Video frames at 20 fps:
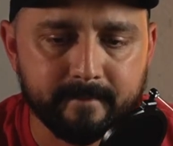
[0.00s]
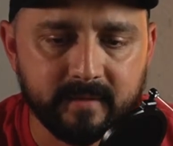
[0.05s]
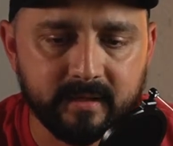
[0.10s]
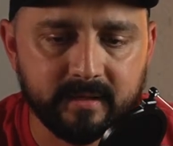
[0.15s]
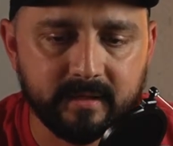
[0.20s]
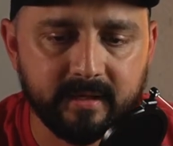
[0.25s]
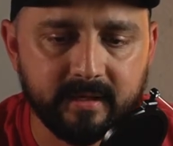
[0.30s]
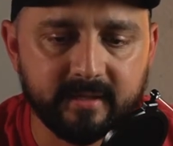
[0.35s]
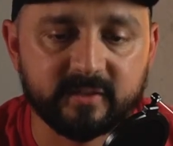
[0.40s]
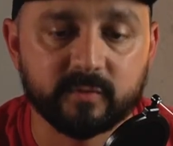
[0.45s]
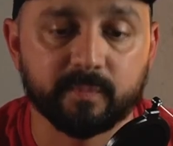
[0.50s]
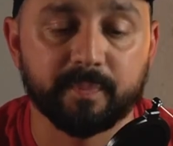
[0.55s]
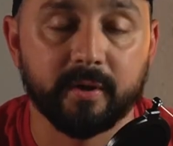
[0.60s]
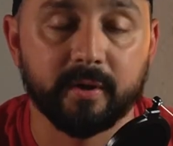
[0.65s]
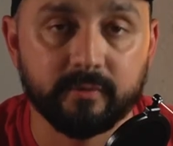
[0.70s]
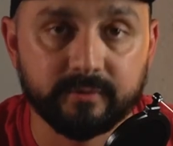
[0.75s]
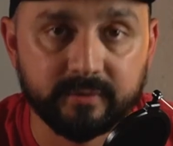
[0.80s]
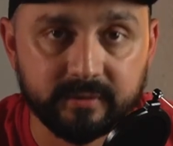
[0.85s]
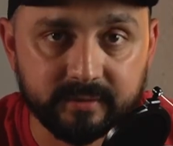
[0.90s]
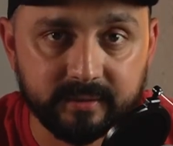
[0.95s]
It
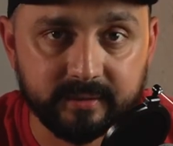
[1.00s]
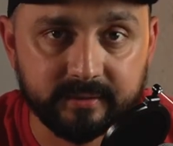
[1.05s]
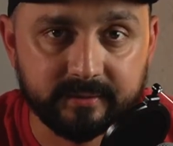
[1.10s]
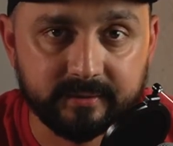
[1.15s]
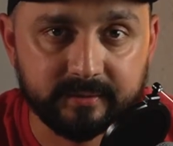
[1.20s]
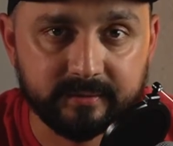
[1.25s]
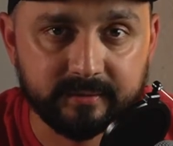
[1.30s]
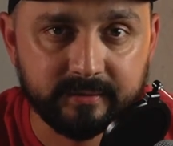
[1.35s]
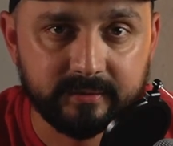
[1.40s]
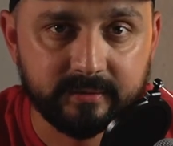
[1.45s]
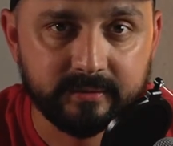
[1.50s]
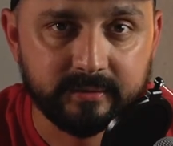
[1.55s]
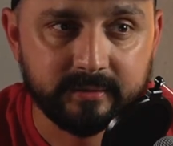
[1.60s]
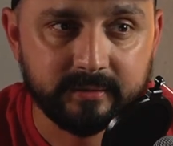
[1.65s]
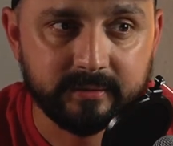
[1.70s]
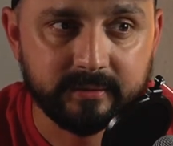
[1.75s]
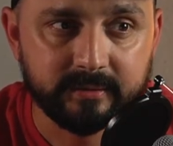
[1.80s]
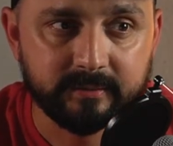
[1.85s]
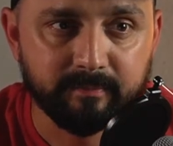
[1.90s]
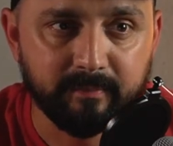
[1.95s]
exposes us.
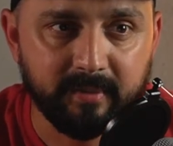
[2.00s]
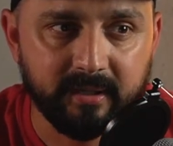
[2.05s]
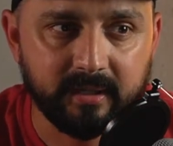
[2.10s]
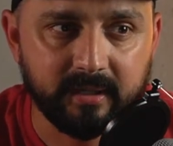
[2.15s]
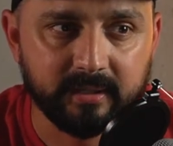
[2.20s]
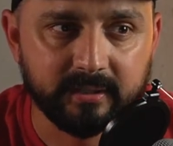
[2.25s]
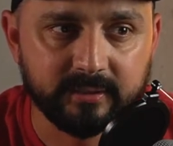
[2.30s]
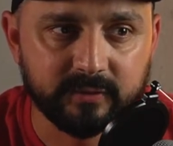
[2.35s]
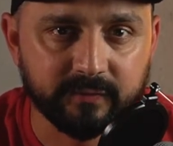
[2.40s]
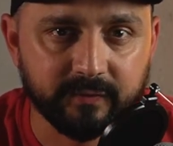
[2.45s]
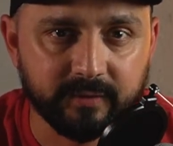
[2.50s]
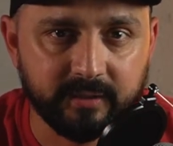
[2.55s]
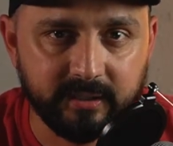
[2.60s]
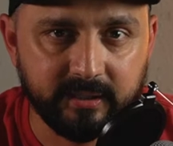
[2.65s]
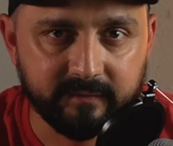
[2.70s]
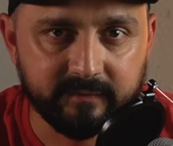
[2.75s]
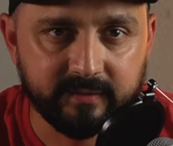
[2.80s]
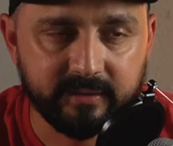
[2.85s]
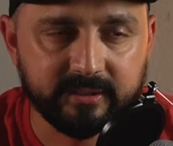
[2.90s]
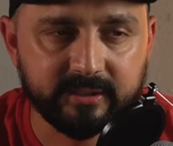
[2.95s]
Because
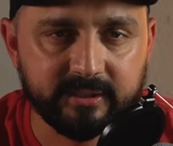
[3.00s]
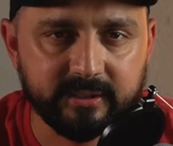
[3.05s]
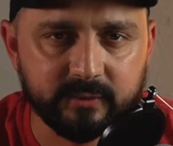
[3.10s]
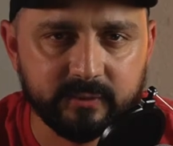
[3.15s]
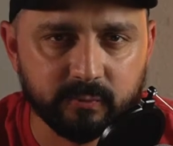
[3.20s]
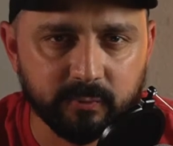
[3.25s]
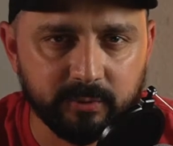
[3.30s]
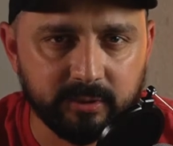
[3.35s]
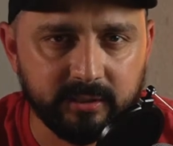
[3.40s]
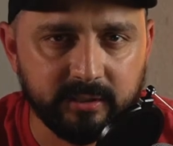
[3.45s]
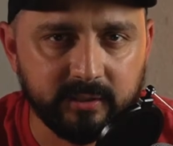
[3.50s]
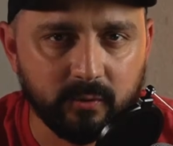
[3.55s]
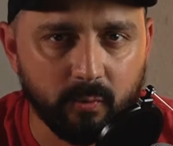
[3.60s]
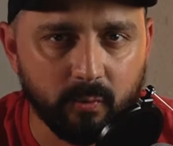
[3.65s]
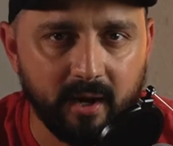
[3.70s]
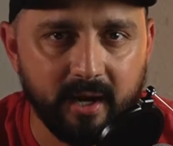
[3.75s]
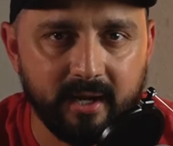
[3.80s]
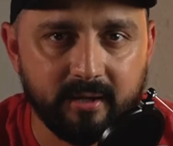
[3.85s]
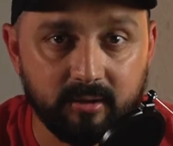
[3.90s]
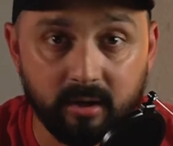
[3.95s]
forgiveness is really
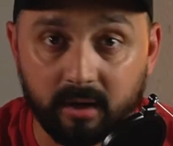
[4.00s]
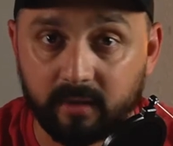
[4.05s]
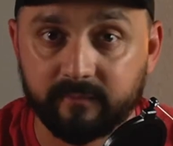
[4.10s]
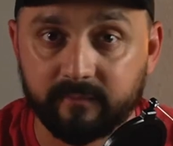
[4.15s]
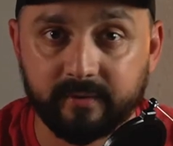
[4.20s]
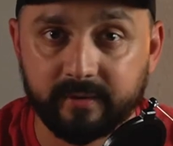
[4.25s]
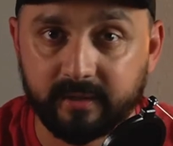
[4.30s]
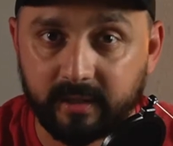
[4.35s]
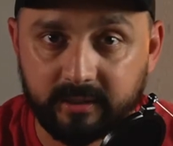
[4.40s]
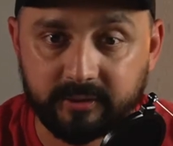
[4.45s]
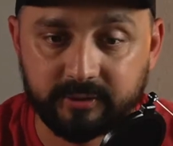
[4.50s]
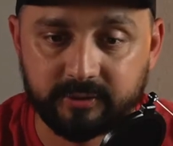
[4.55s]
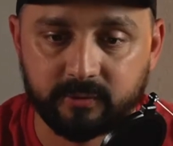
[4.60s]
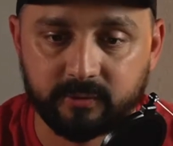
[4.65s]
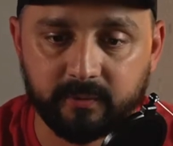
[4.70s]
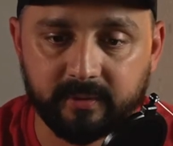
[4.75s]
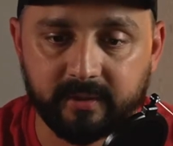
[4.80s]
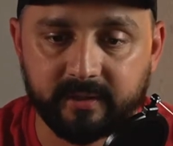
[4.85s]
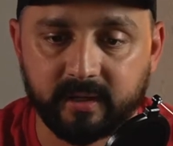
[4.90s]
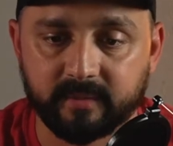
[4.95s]
quite confrontational
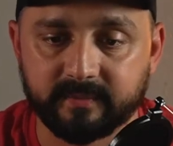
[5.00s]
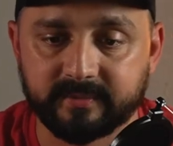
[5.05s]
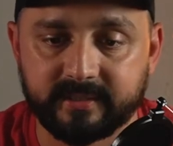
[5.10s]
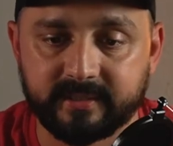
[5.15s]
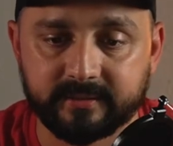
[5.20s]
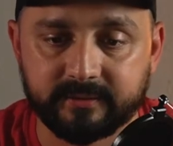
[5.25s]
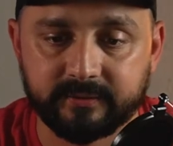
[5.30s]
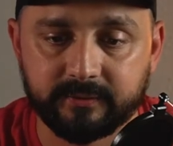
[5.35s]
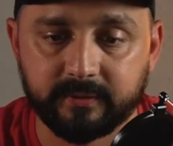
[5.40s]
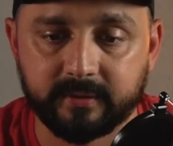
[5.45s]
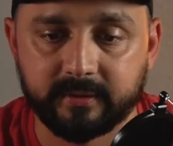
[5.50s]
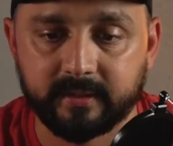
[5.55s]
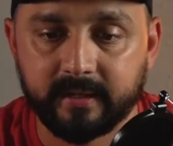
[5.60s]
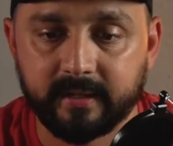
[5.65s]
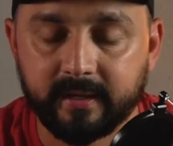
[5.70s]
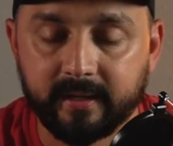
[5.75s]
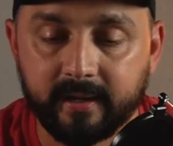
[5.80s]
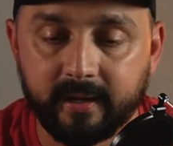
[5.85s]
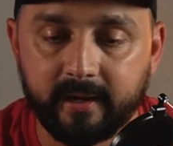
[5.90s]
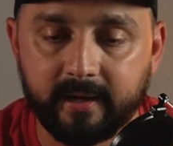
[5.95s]
when it comes down to it.
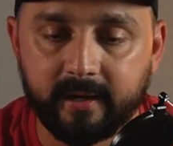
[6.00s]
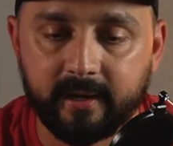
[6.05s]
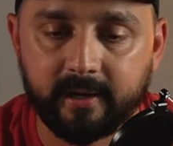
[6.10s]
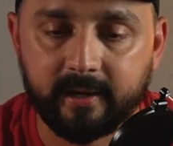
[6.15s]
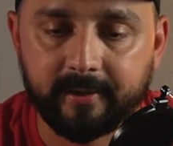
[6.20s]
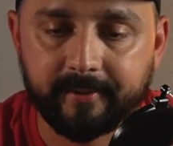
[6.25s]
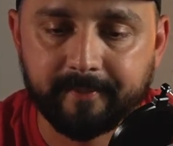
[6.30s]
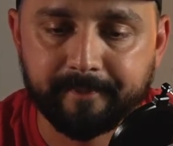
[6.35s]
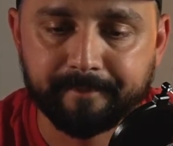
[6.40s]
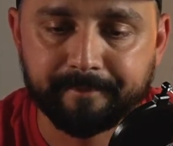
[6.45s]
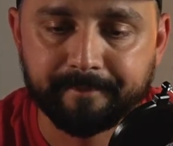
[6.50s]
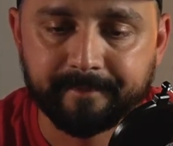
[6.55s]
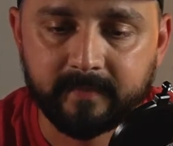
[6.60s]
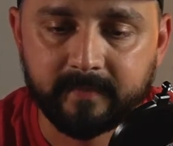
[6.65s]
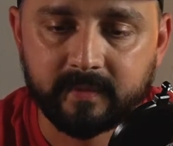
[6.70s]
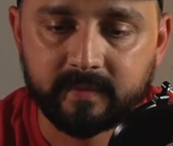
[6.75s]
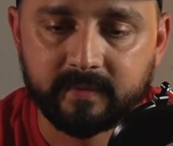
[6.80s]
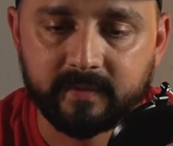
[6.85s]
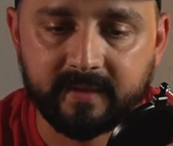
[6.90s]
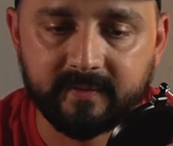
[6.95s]
And
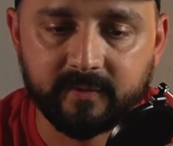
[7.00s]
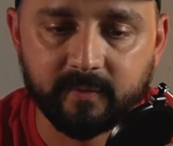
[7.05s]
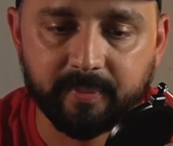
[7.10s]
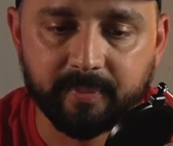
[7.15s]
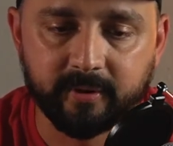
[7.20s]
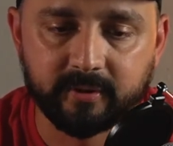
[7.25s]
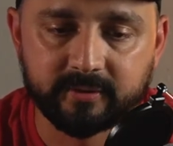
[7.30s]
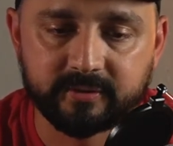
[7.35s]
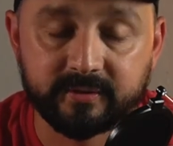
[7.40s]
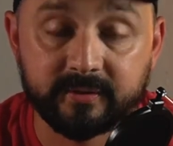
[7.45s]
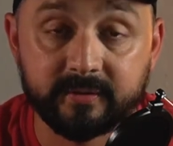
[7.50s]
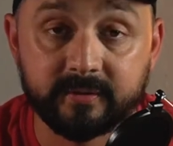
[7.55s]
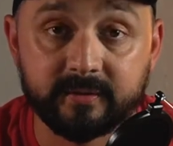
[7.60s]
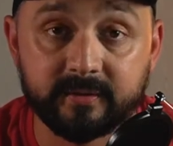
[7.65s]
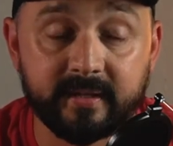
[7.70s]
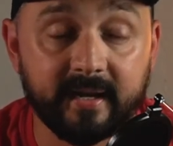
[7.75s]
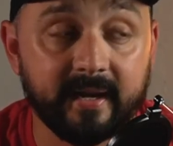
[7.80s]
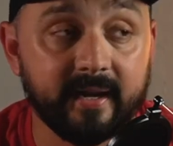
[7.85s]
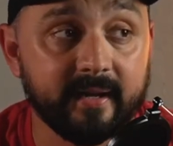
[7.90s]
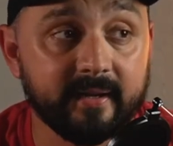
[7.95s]
the person
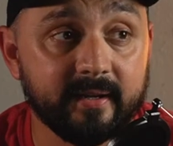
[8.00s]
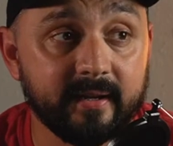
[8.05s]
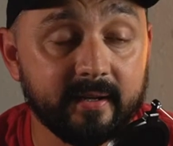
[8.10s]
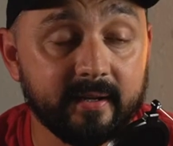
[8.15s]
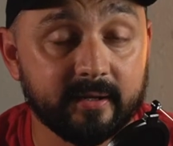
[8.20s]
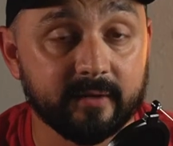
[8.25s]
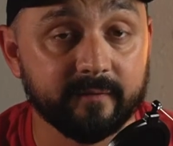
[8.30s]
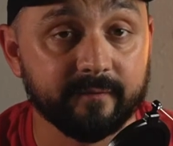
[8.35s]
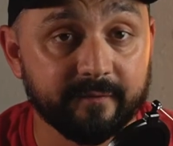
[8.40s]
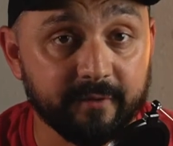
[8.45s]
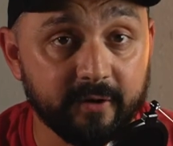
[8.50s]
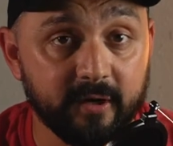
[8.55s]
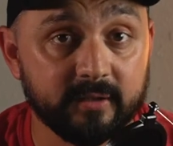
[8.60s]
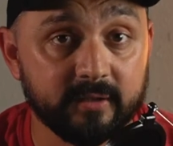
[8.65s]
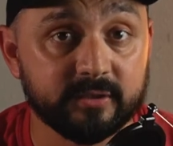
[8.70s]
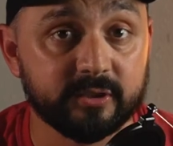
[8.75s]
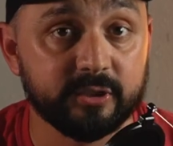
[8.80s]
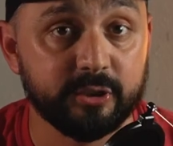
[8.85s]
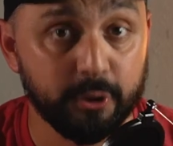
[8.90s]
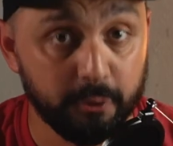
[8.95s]
that it
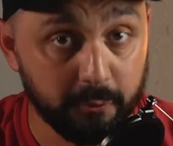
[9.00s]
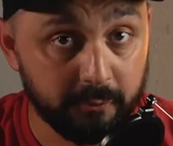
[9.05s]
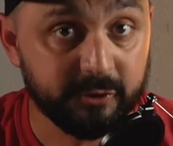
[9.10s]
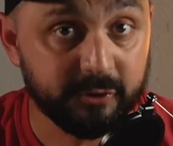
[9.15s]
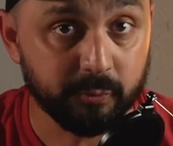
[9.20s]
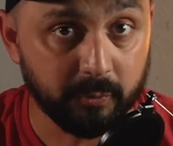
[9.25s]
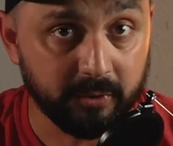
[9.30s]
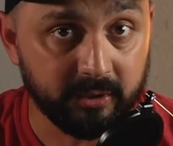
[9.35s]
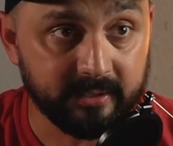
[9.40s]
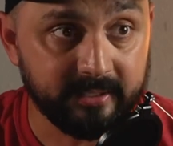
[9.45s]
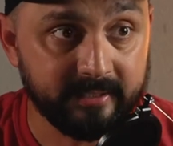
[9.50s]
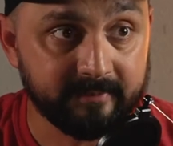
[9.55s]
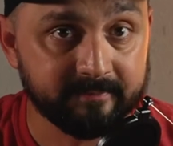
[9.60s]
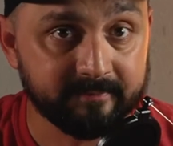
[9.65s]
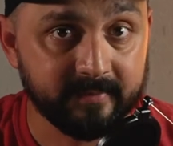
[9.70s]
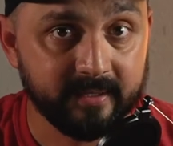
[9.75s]
confronts usually